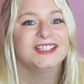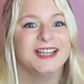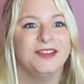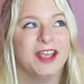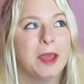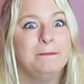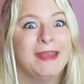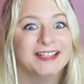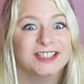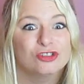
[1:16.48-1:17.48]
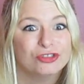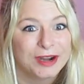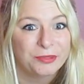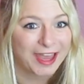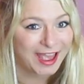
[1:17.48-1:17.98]
She's leaving a mess
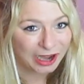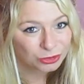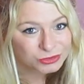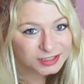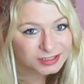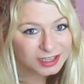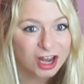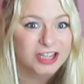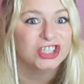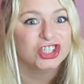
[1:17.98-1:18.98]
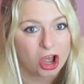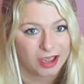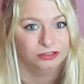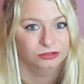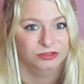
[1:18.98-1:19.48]
around the house, like a
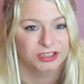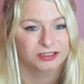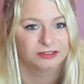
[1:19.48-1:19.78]
child.